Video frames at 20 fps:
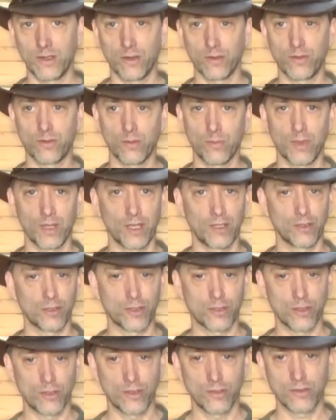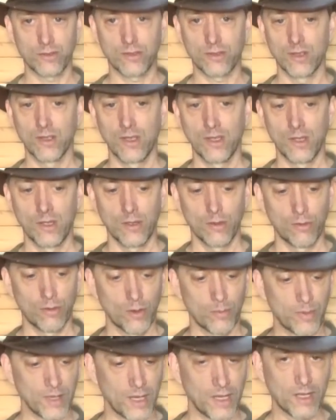or through buying the shirts
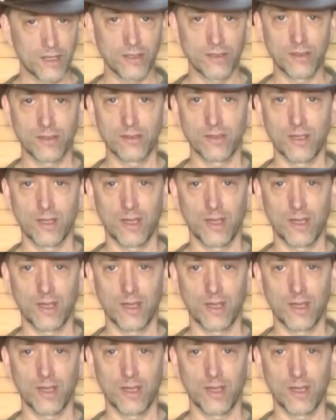or packages and